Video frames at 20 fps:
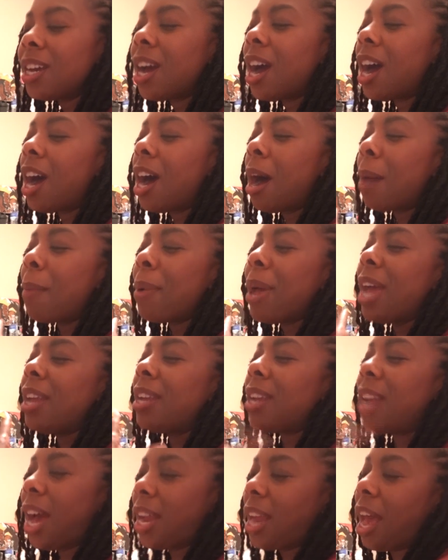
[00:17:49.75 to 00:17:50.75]

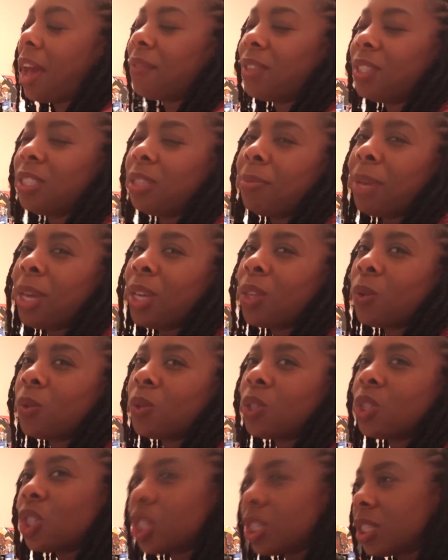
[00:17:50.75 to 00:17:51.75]
and not having to make those
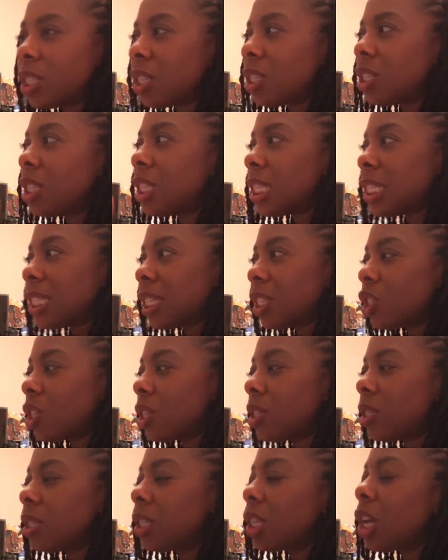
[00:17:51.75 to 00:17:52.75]

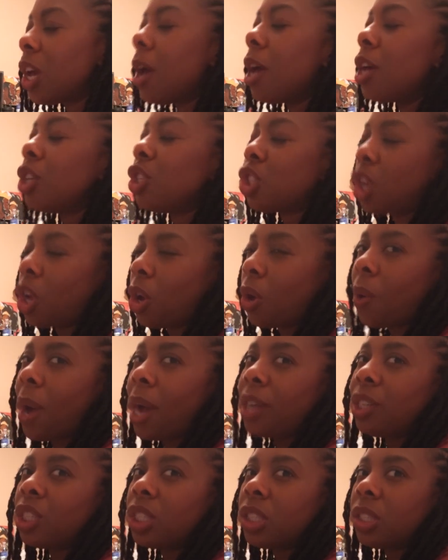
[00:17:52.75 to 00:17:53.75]
decisions. So
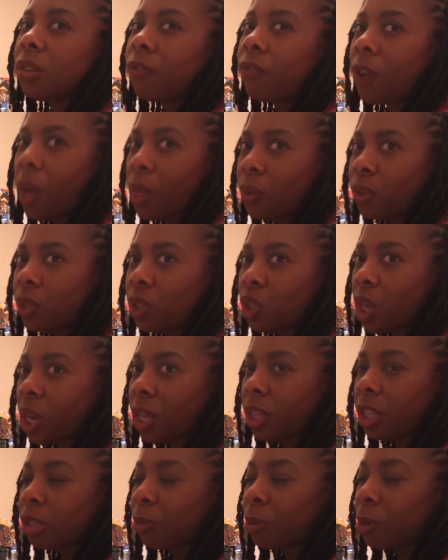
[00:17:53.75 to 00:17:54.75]
I just follow the
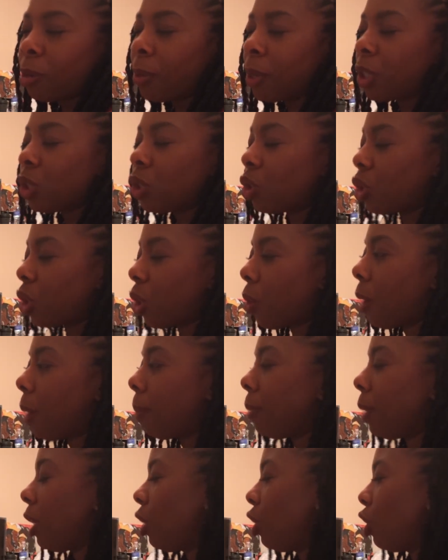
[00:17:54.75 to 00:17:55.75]
checklist pretty much. So
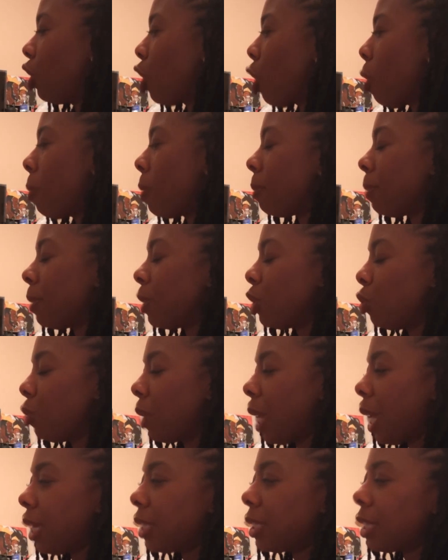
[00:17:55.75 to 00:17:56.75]
I'm literally going to open up my
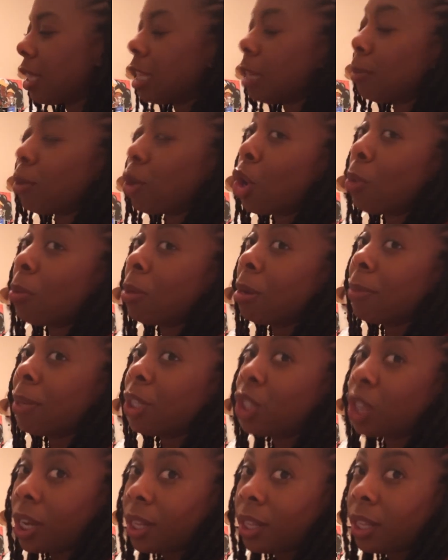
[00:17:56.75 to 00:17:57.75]
suitcase, and then I'm going to open up my
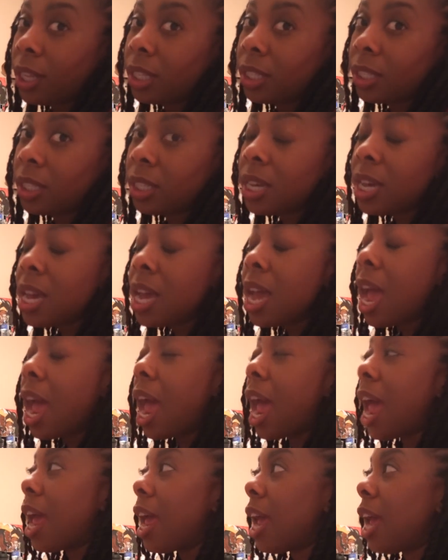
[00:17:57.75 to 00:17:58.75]
checklist,
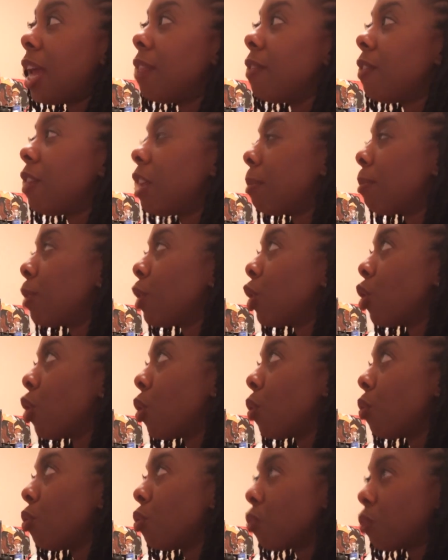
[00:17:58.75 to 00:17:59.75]
and then I'm going to
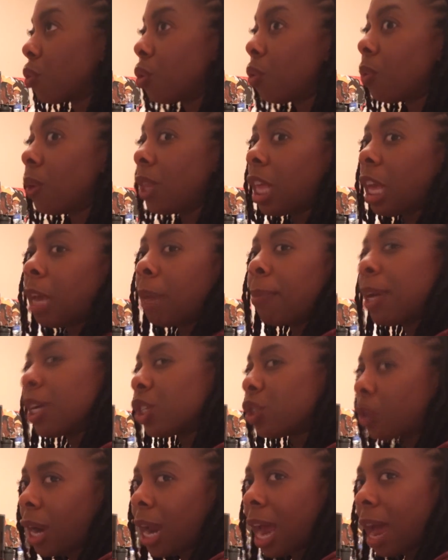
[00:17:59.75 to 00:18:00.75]
go through and like make
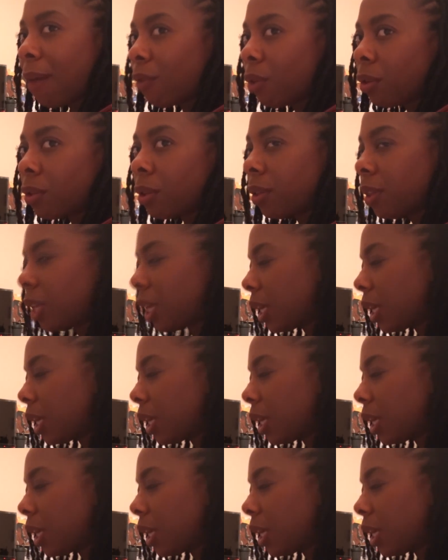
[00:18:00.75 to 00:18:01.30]
sure I have all the